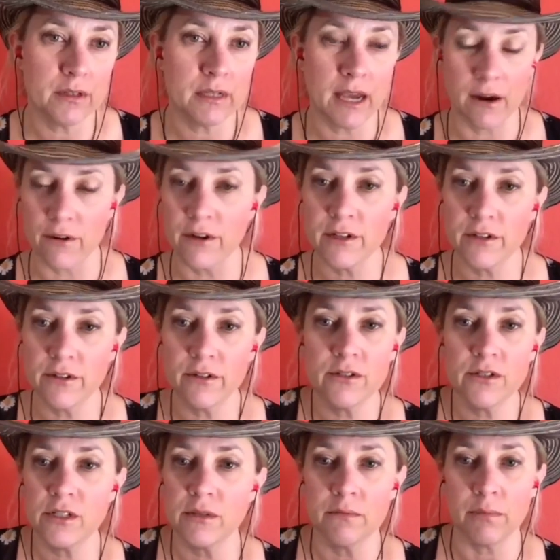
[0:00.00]

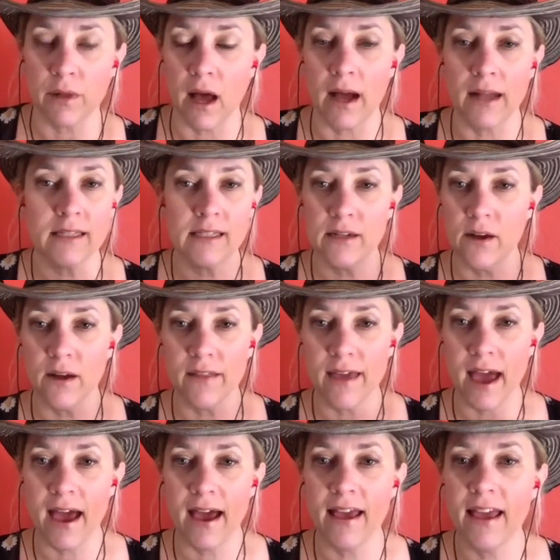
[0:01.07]
characters and plots and all
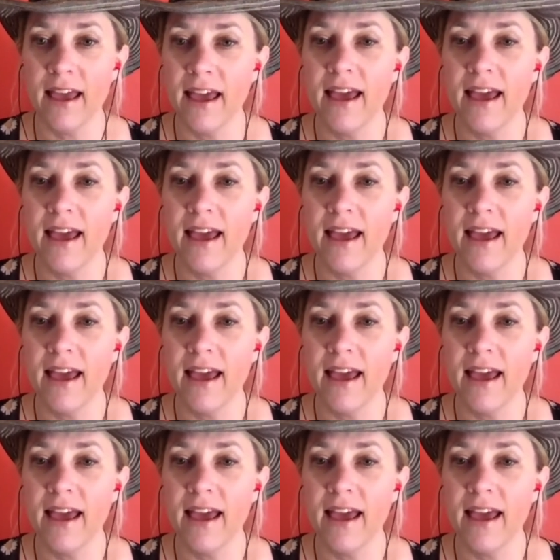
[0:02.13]
that?